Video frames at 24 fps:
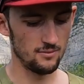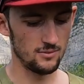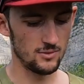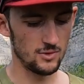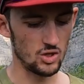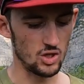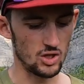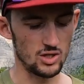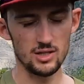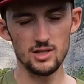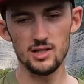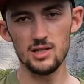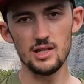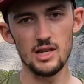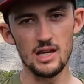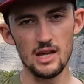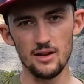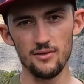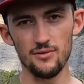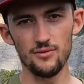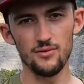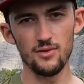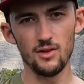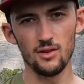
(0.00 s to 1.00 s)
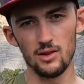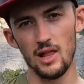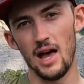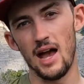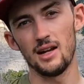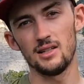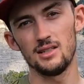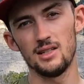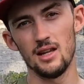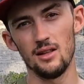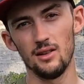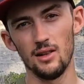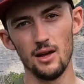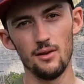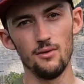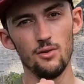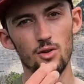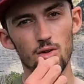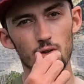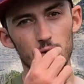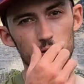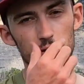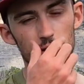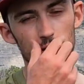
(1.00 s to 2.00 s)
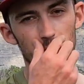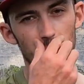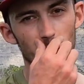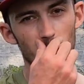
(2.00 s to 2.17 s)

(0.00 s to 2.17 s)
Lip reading: just see if the lactate levels in